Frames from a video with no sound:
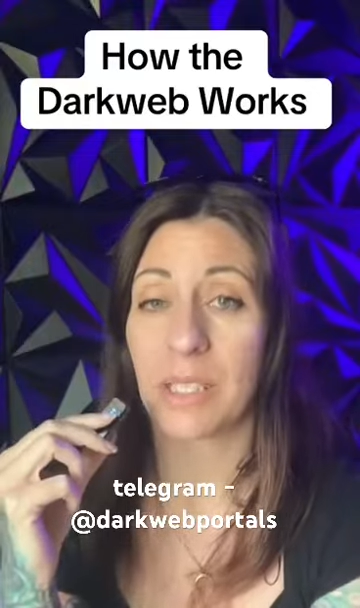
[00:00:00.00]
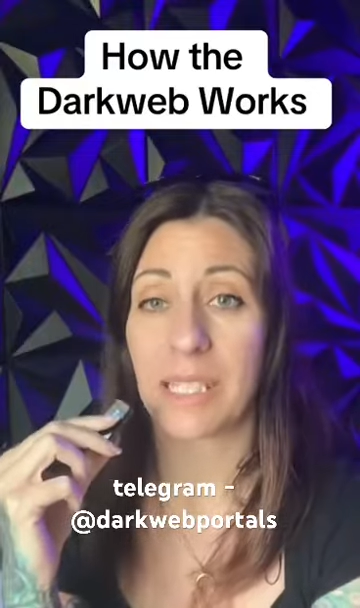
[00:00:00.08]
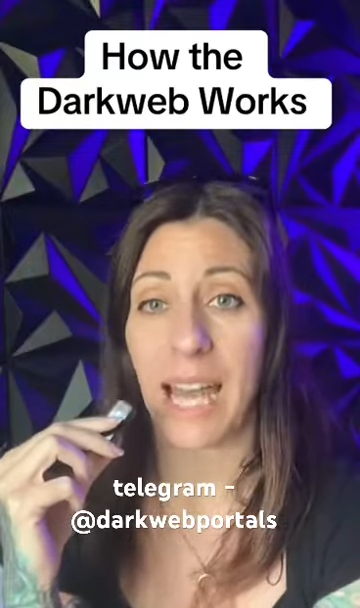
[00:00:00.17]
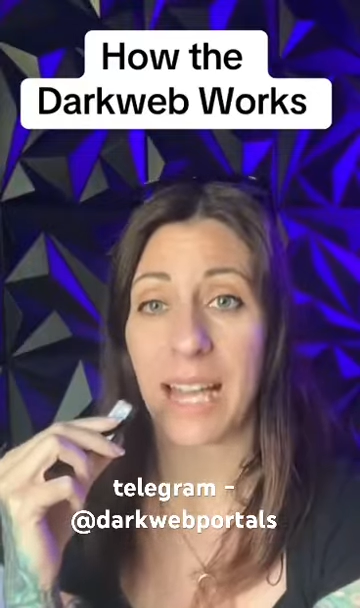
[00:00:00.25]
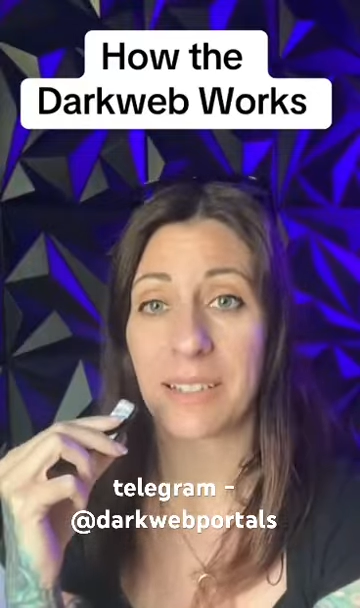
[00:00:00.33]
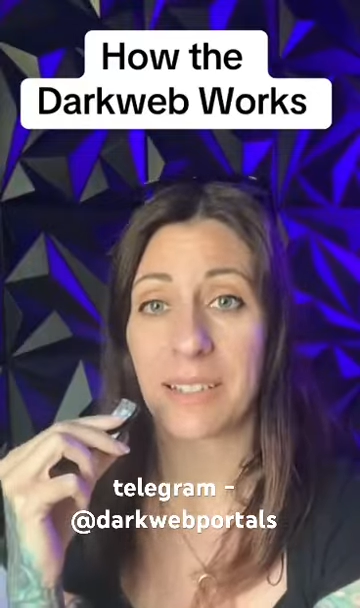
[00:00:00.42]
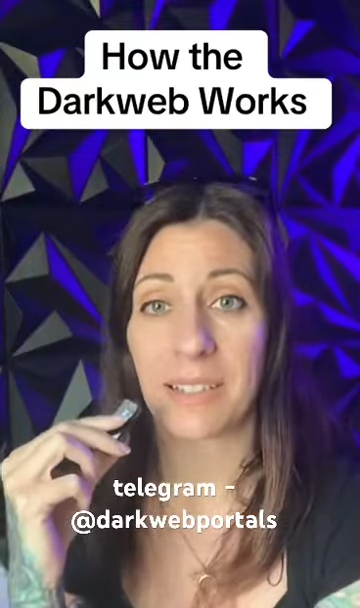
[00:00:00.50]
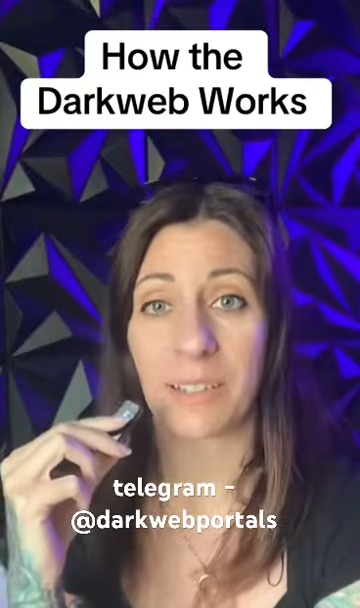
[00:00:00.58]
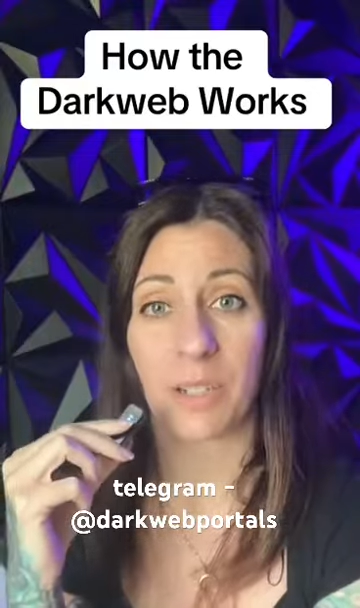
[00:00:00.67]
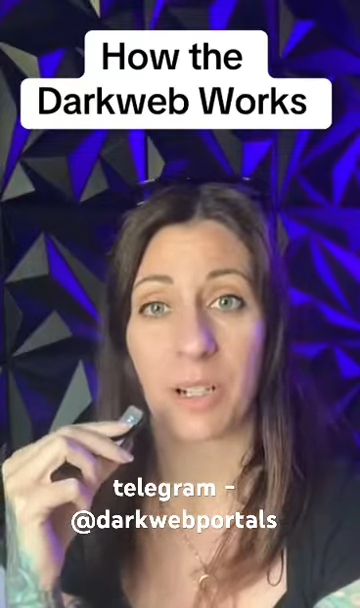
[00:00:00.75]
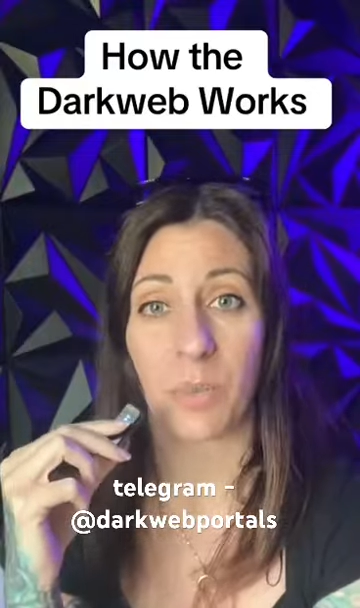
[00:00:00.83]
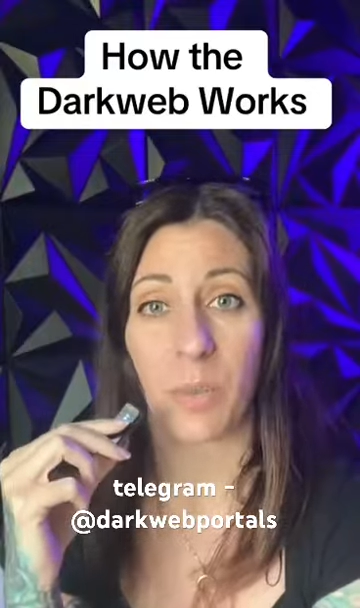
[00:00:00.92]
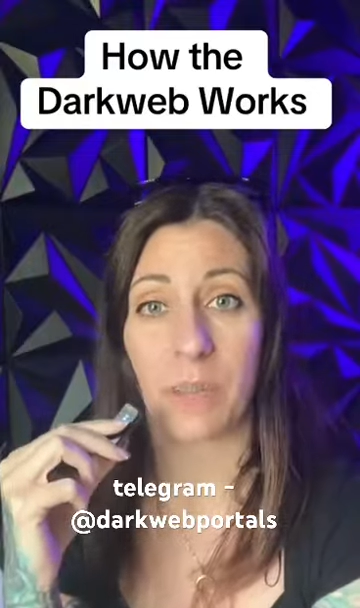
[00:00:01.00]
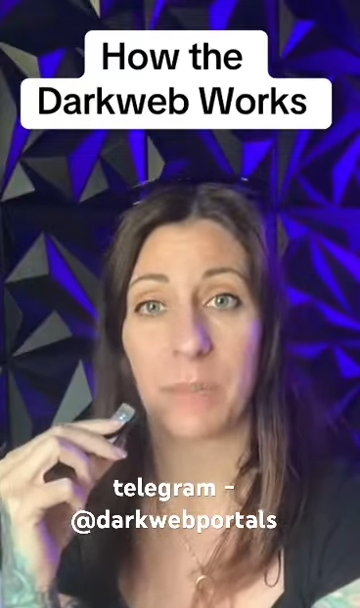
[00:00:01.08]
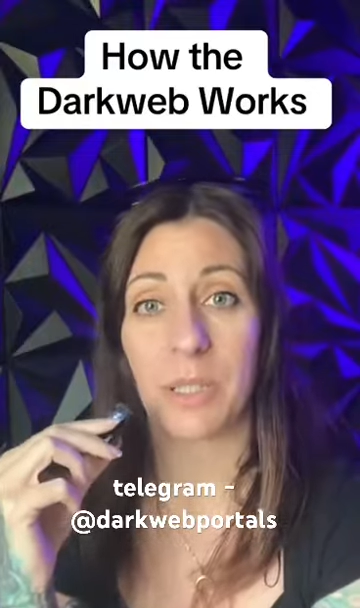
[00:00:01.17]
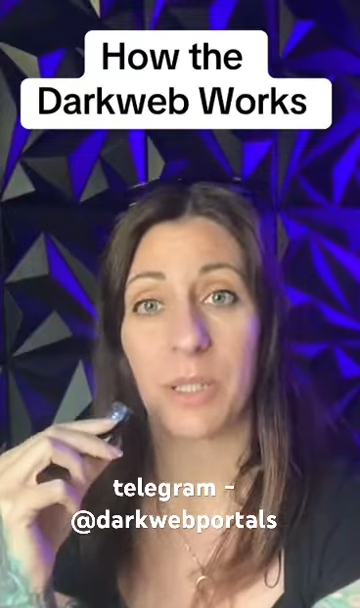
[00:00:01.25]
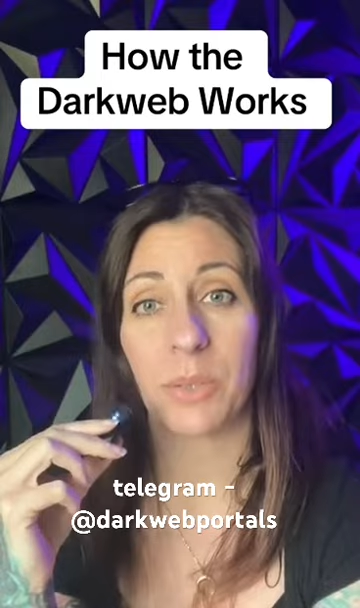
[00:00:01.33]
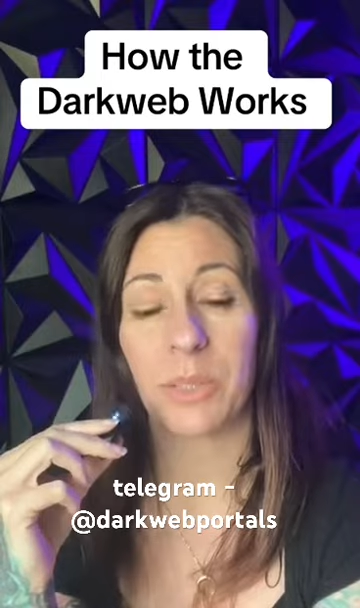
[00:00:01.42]
To access the dark web,
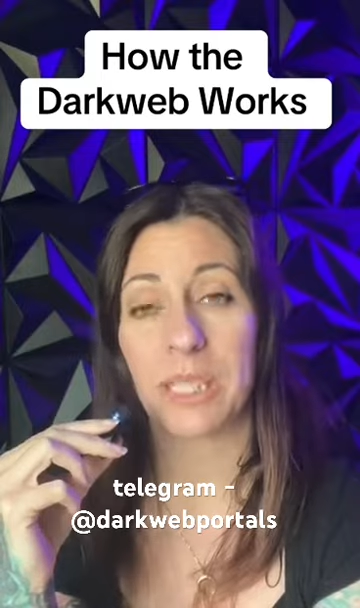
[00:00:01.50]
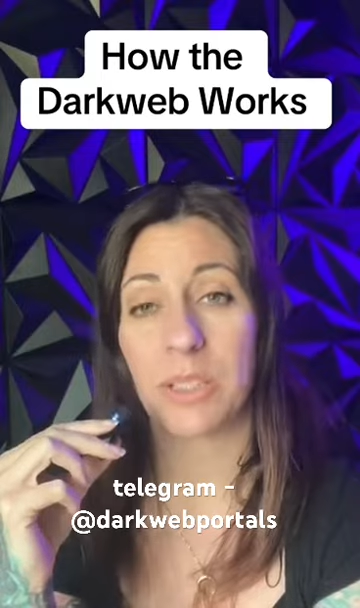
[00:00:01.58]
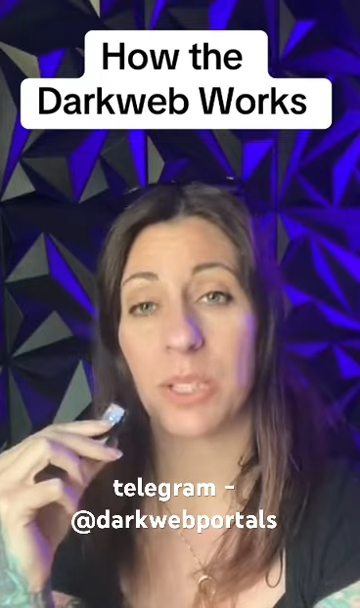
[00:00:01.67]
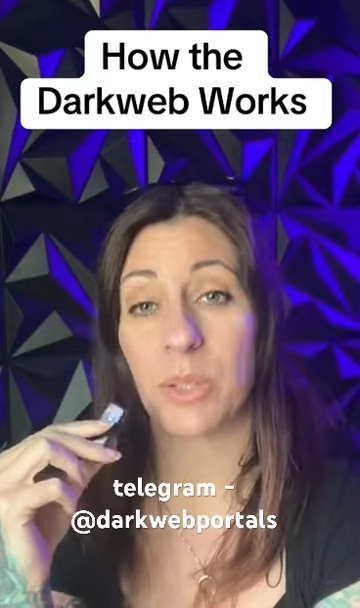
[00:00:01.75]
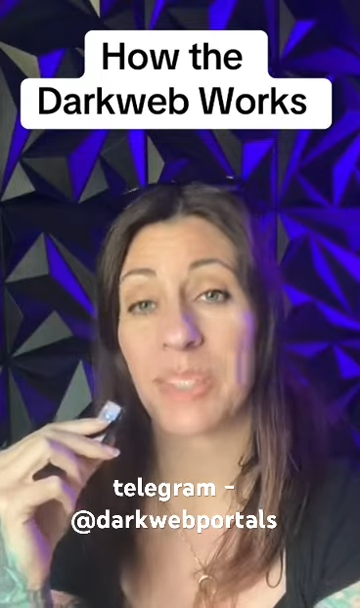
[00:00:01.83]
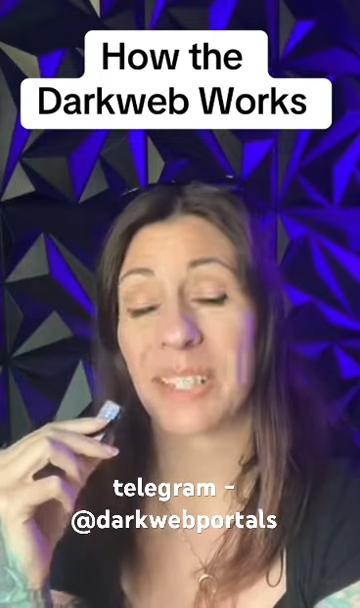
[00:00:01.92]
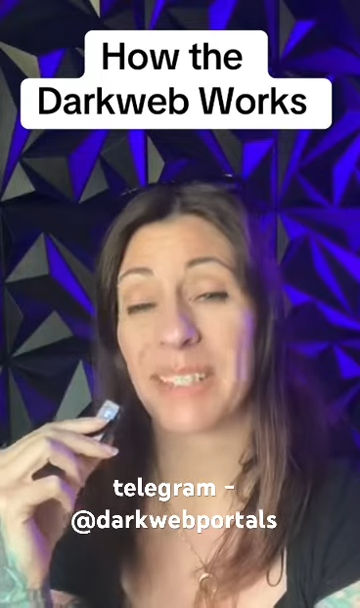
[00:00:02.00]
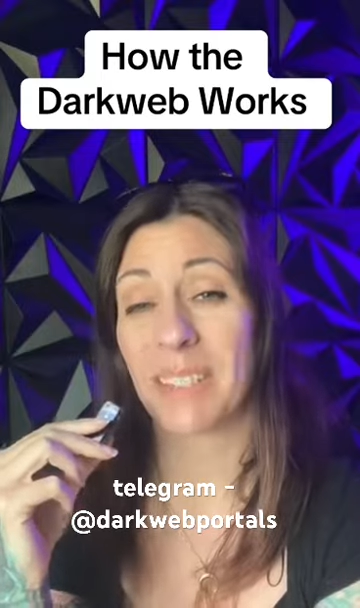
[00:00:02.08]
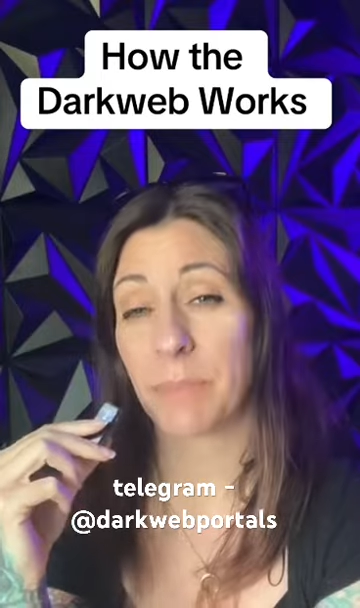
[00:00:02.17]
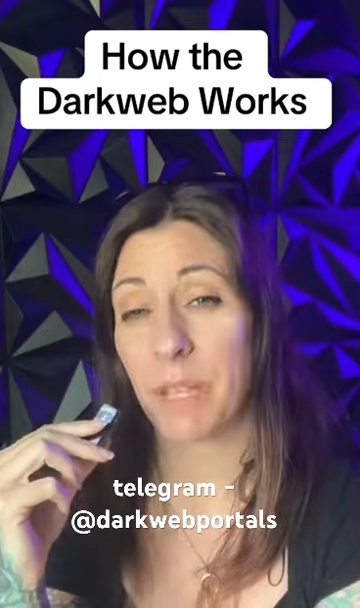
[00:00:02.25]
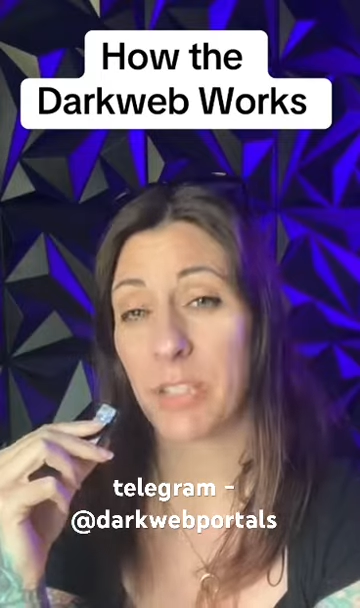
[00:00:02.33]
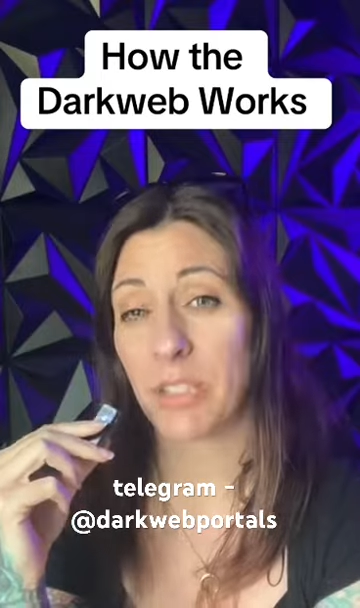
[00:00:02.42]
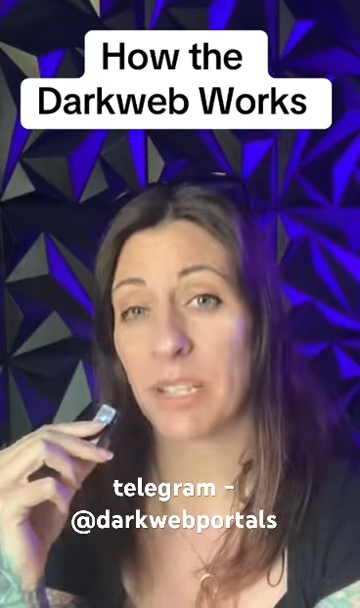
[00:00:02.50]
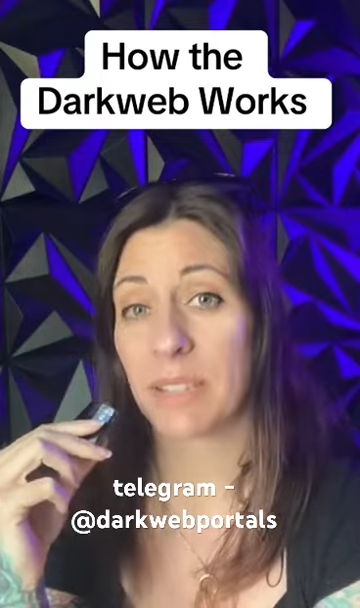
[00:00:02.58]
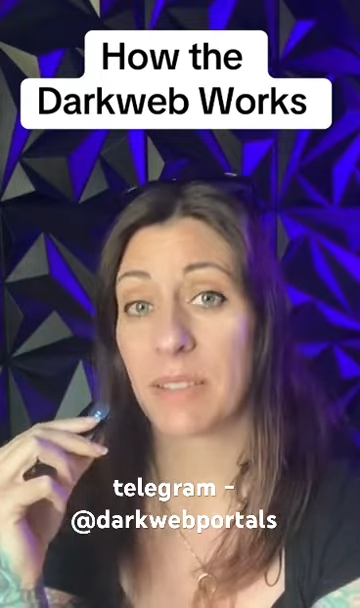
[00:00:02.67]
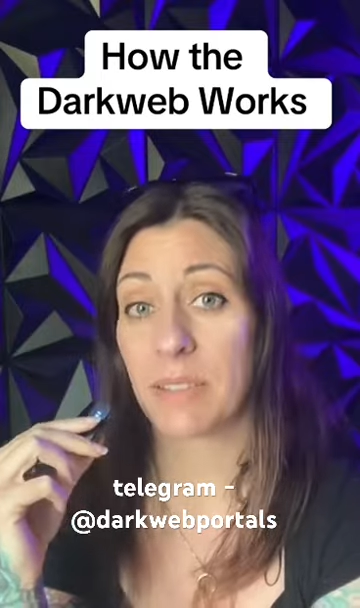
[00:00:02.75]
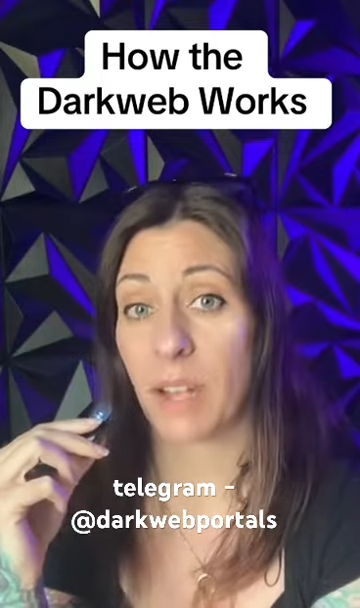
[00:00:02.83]
you will need to use a specialized